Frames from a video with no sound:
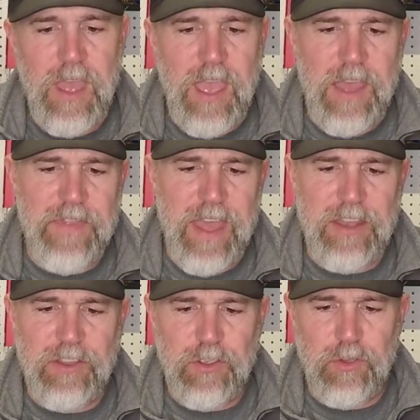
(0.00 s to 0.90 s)
and
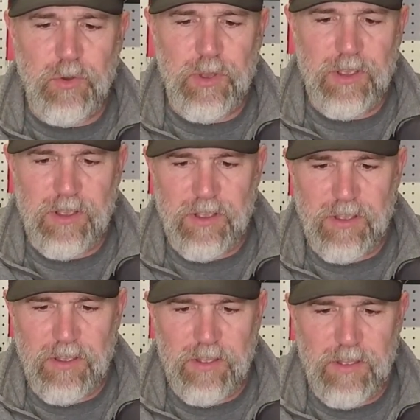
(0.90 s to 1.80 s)
then you
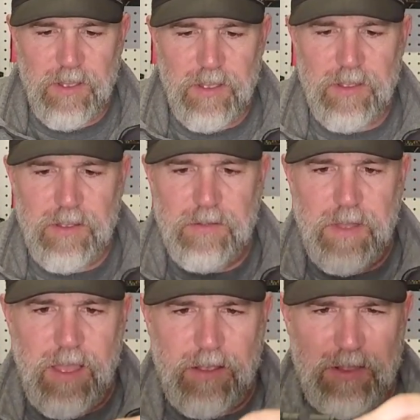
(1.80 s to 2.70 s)

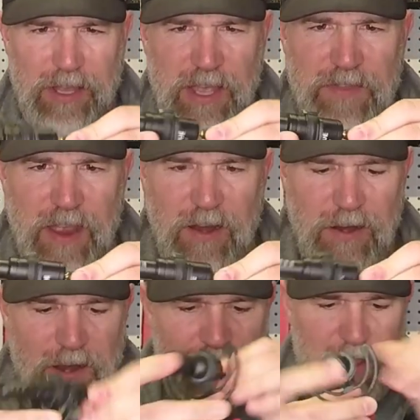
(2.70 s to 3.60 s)
click in there,
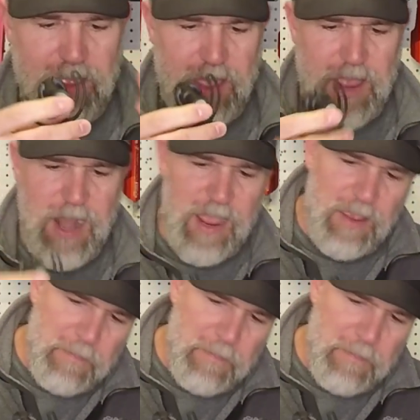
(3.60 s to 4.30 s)
and I